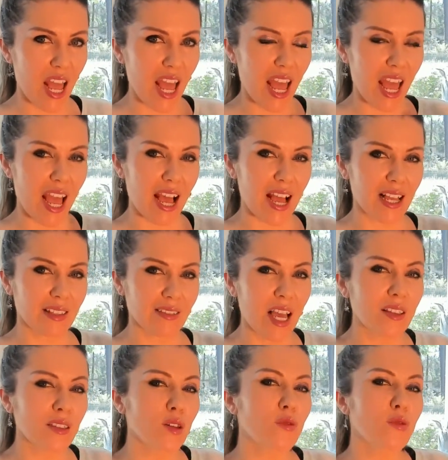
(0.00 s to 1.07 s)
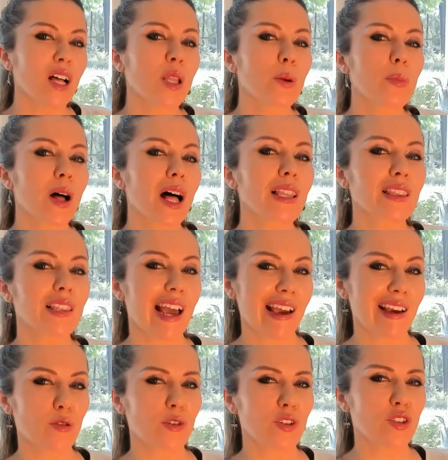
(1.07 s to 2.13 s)
and develop a
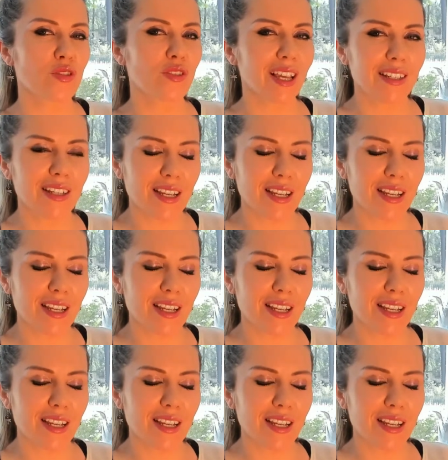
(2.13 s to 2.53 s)
language that